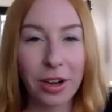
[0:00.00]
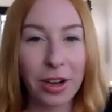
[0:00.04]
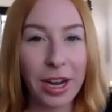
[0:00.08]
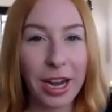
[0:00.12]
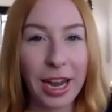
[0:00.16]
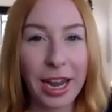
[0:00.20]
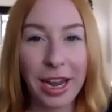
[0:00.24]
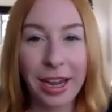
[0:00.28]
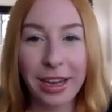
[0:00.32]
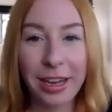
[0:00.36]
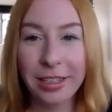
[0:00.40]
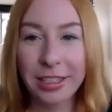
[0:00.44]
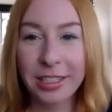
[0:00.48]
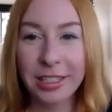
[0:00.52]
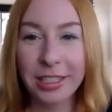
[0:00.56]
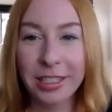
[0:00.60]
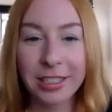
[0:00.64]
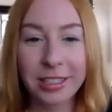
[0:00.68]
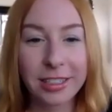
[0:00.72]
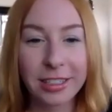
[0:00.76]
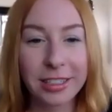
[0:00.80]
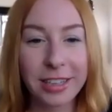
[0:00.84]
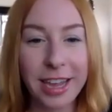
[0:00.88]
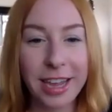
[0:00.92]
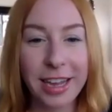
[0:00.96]
and
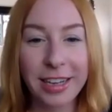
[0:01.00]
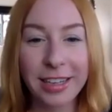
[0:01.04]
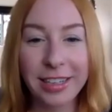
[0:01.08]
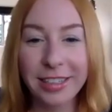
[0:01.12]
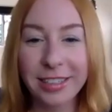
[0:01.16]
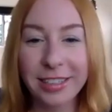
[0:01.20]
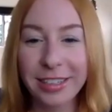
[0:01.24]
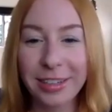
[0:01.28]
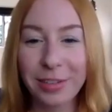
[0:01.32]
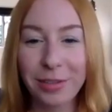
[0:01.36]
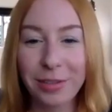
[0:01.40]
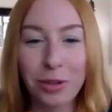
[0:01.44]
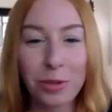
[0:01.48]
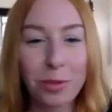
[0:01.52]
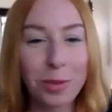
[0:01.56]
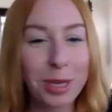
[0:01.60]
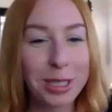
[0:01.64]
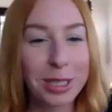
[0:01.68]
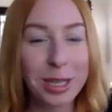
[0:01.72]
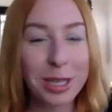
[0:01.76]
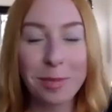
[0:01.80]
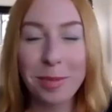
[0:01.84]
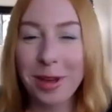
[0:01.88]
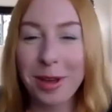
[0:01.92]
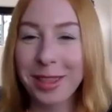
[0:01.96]
and if you picked
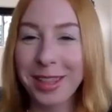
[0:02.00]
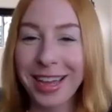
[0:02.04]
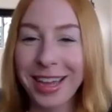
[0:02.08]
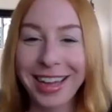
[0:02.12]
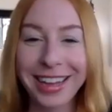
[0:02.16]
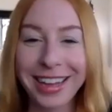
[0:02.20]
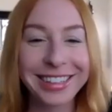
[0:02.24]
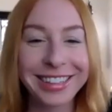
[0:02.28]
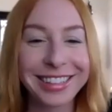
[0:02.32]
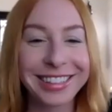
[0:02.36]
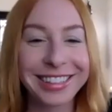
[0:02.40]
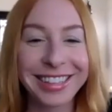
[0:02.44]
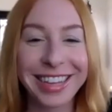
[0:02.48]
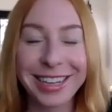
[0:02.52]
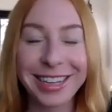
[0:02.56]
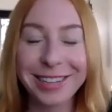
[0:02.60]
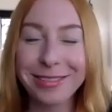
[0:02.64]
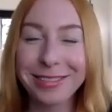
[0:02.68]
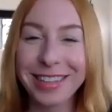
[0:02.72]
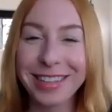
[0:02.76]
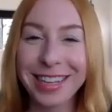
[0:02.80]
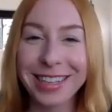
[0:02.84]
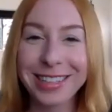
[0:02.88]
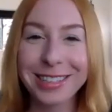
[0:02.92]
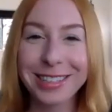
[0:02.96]
up on that, that
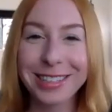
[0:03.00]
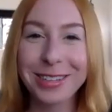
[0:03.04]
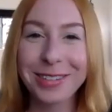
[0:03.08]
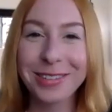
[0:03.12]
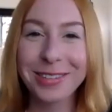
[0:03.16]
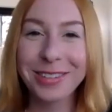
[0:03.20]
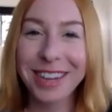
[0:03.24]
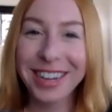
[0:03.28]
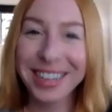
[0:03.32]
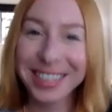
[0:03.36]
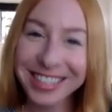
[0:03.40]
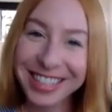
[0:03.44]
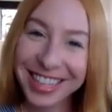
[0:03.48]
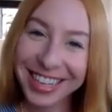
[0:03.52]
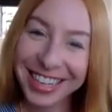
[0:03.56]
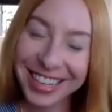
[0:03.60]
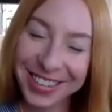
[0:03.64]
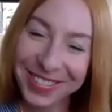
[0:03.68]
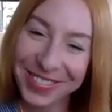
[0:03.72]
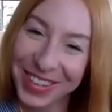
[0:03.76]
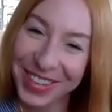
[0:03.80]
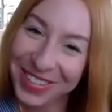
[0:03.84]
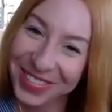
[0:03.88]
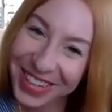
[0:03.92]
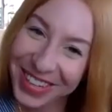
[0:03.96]
that's so nice. Thank you
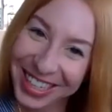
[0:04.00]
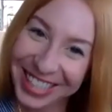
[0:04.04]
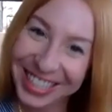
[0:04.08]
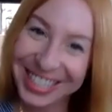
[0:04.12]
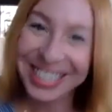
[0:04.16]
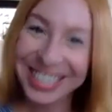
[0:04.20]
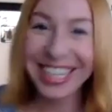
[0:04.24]
very much.